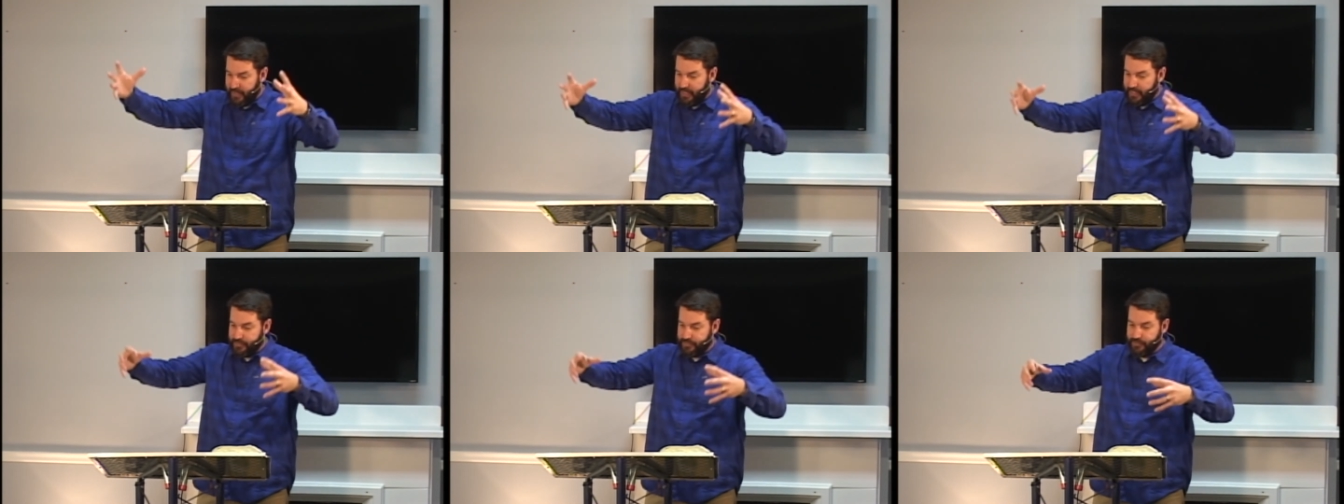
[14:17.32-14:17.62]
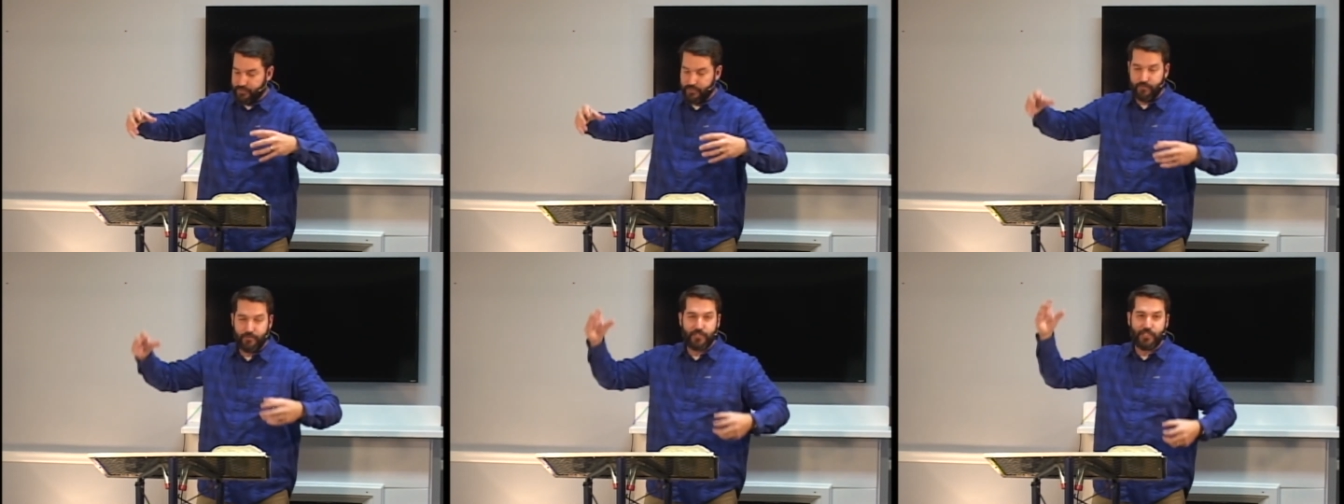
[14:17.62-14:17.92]
And
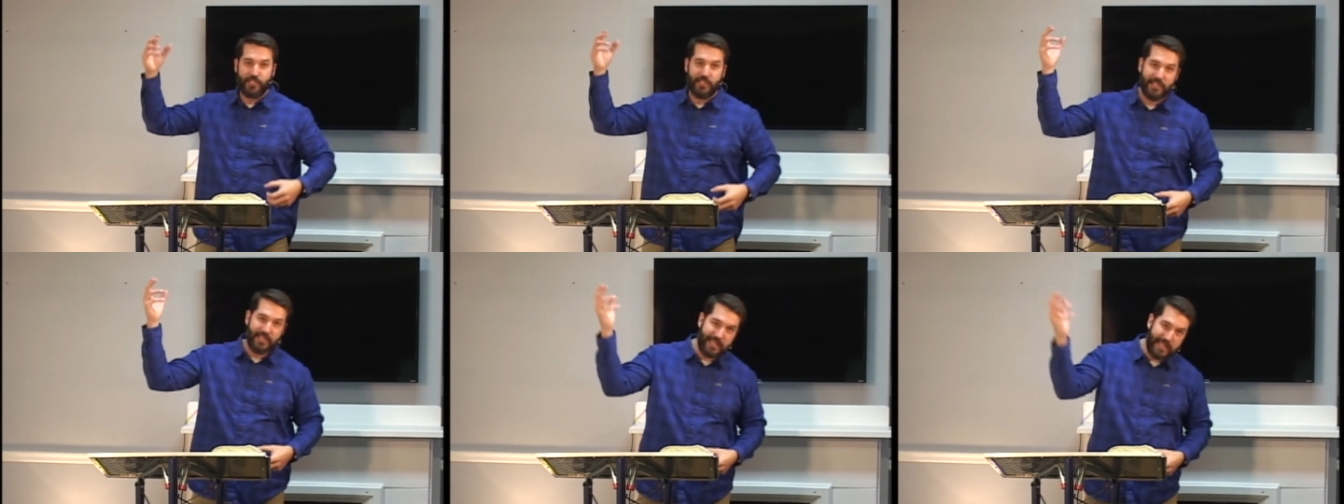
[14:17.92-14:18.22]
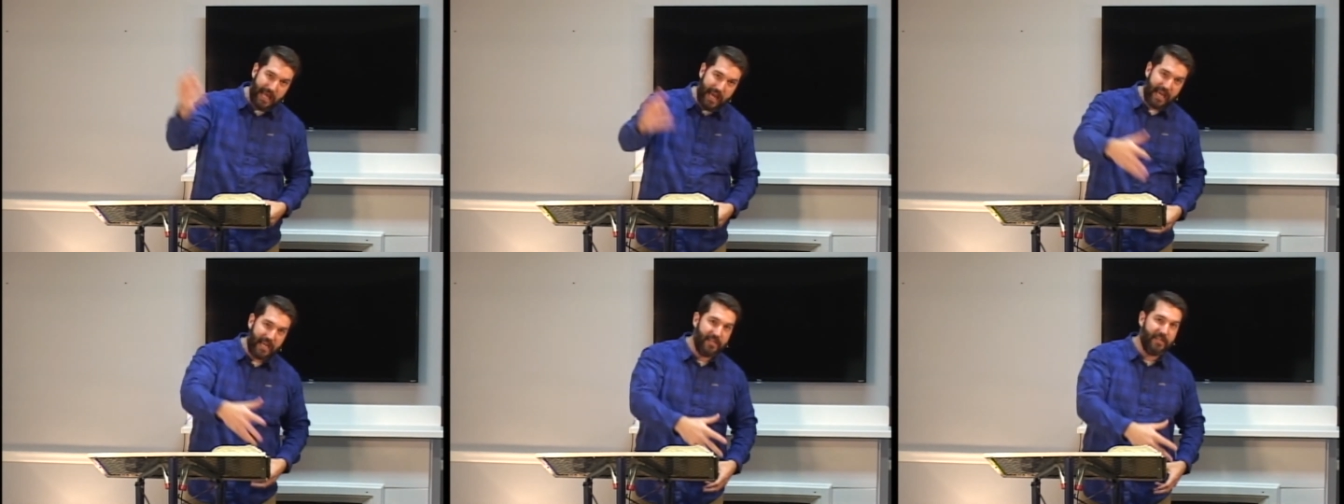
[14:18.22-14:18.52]
so there was
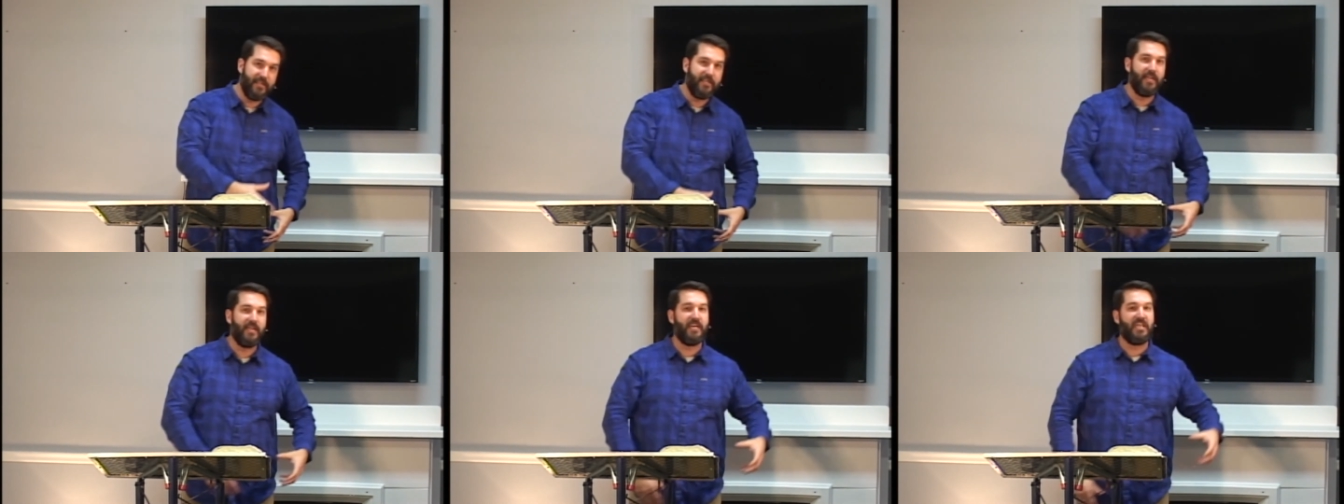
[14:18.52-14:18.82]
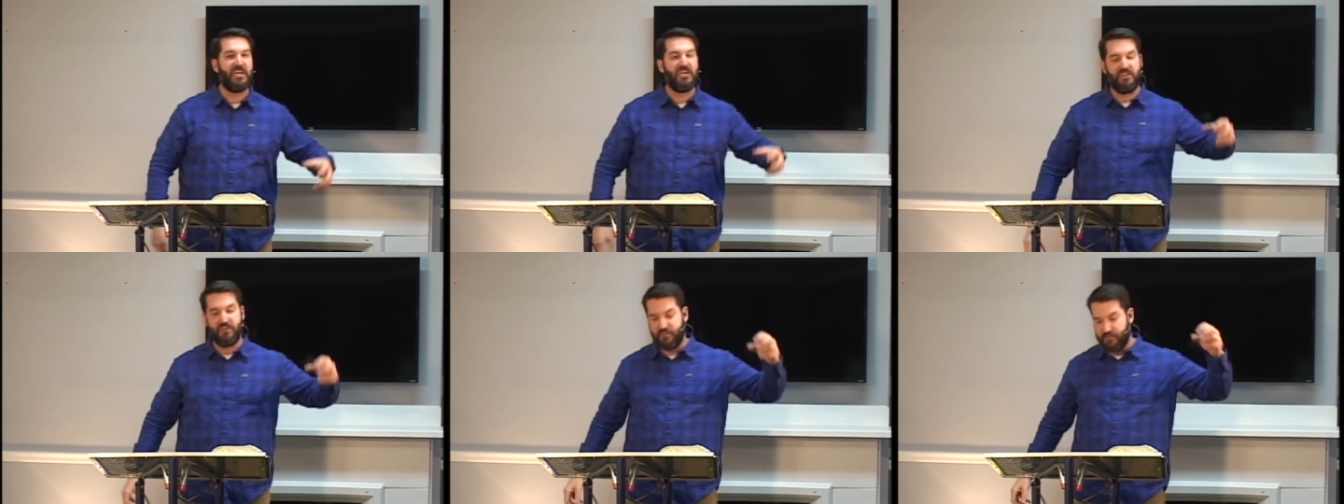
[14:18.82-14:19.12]

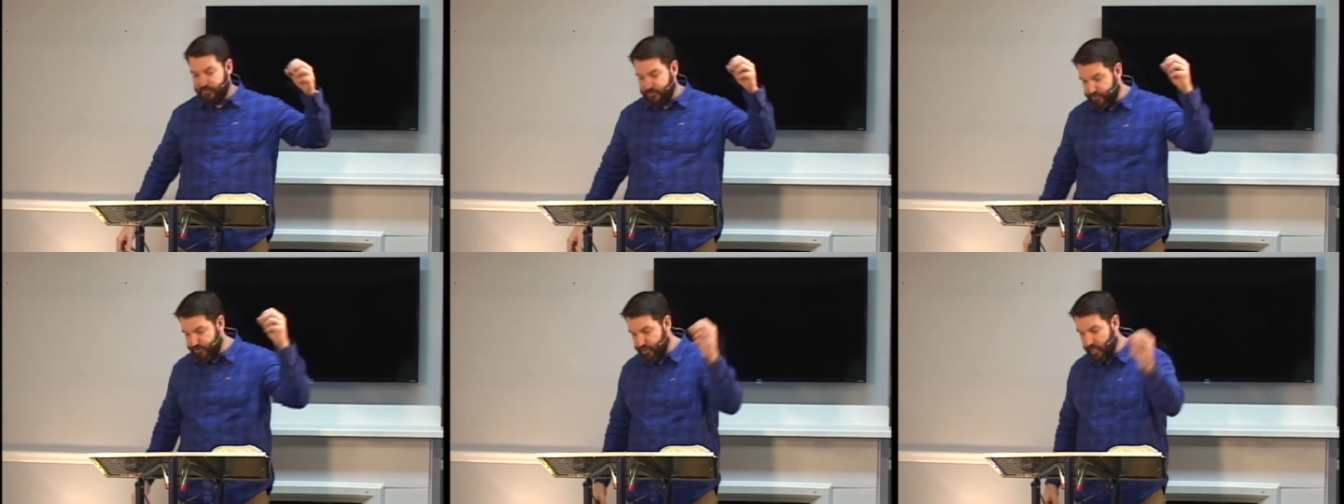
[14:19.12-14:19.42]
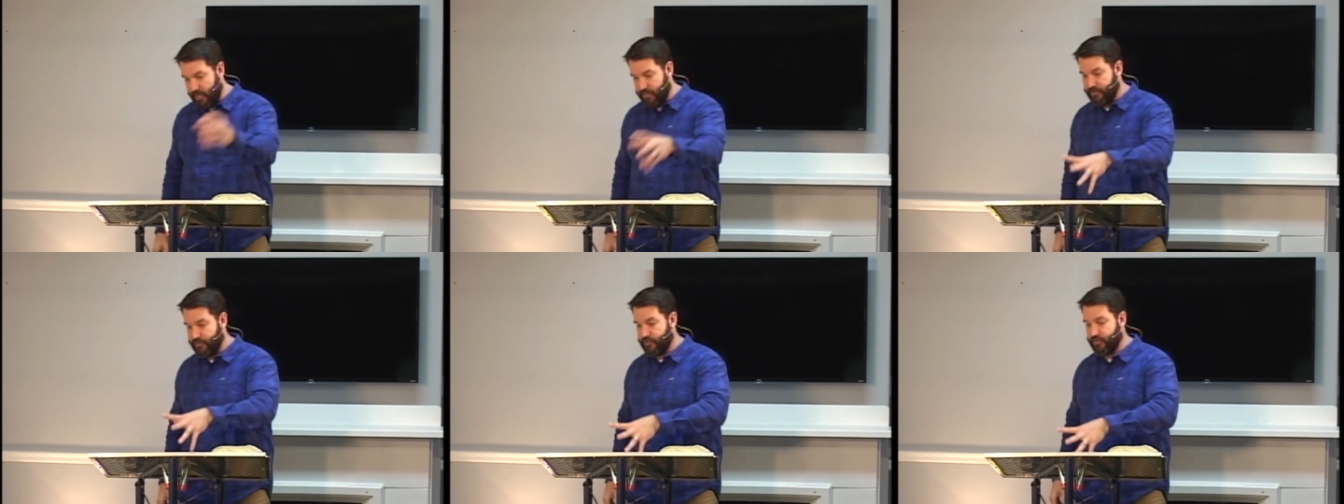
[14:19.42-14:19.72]
lightning and
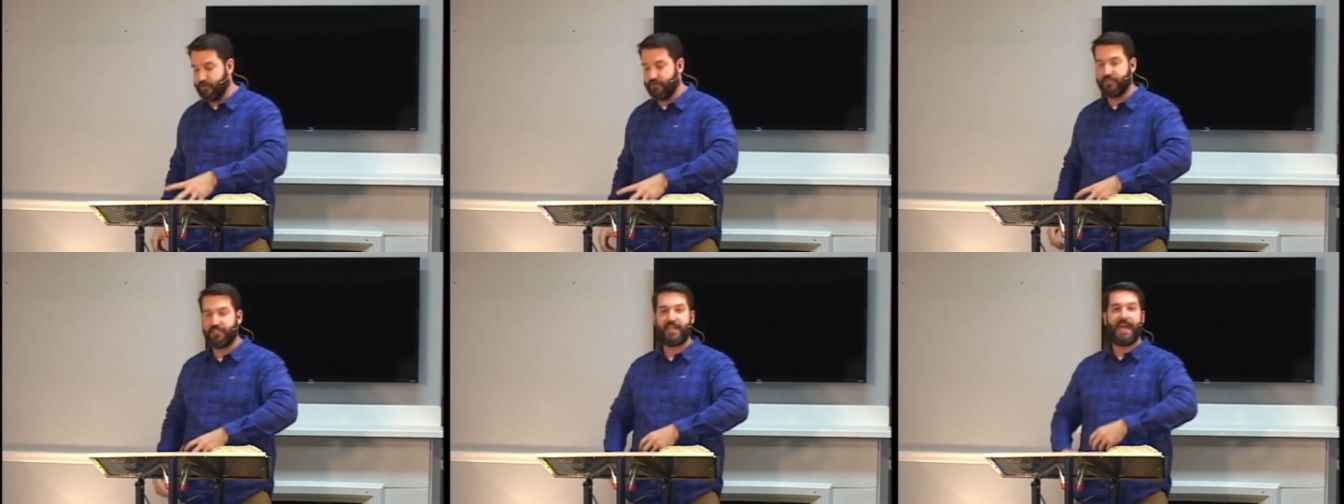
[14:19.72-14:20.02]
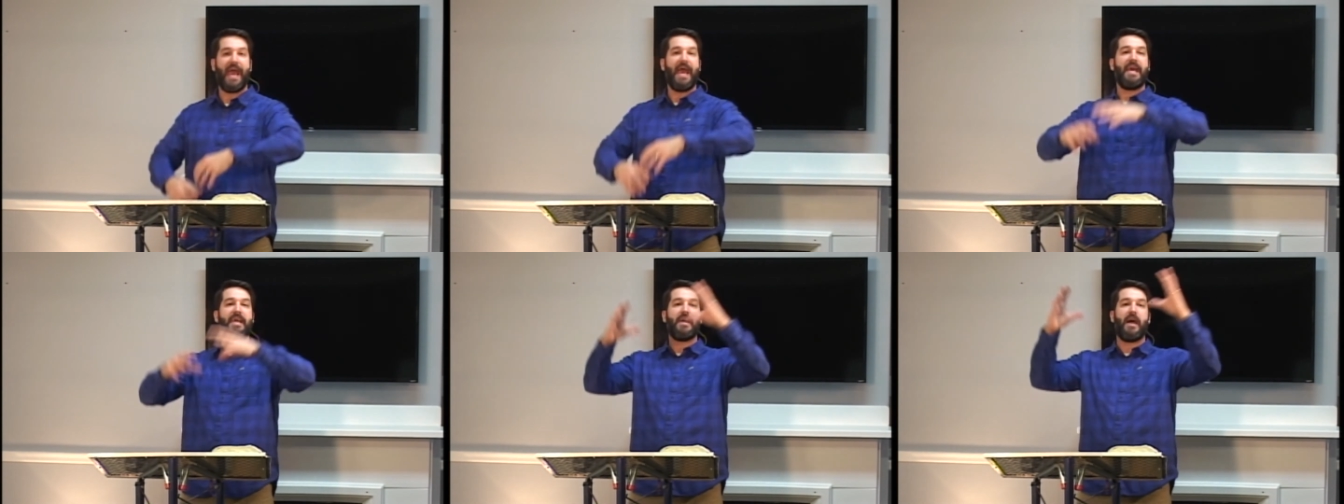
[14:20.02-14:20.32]
thunder,
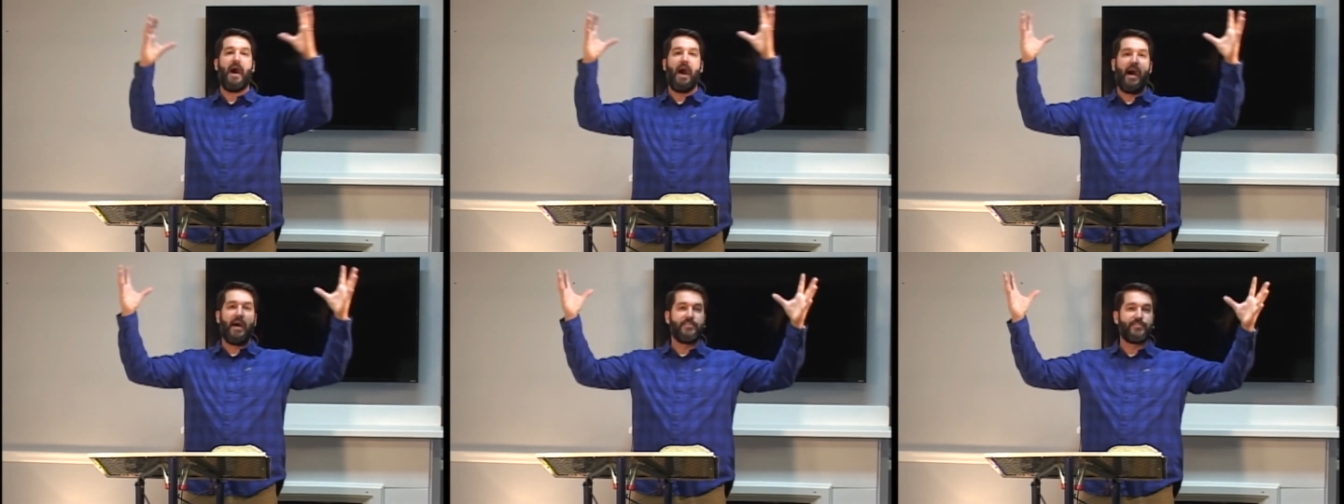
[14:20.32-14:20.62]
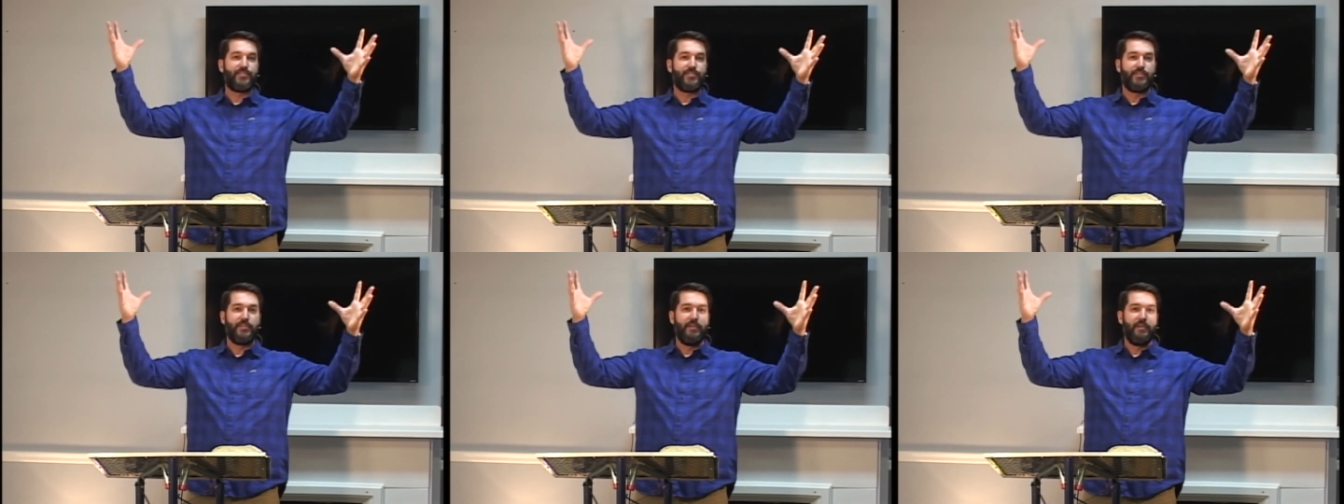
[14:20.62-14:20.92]

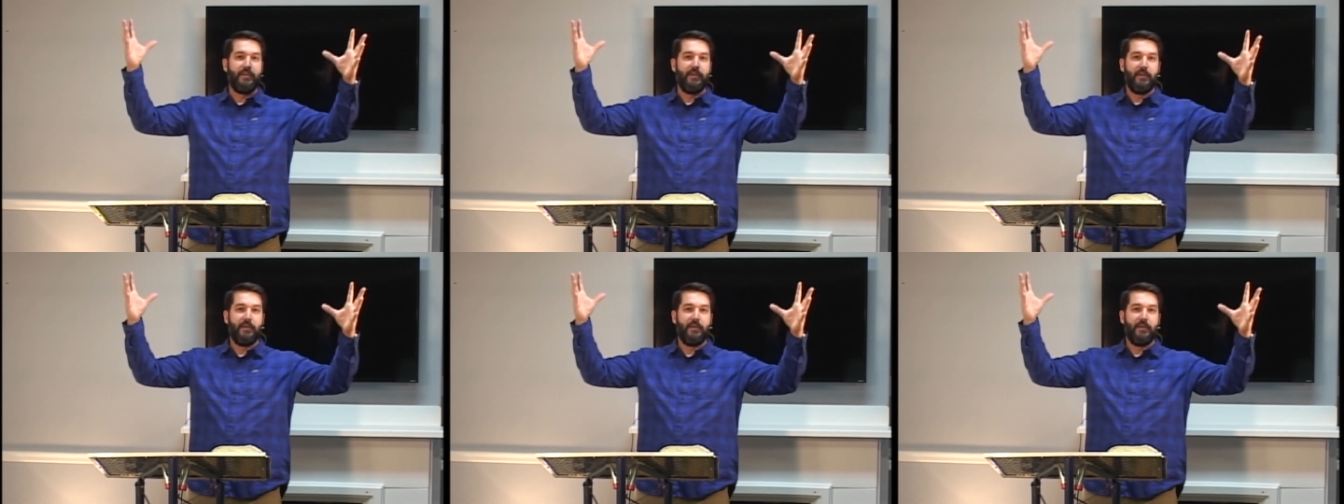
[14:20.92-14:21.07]
chaos.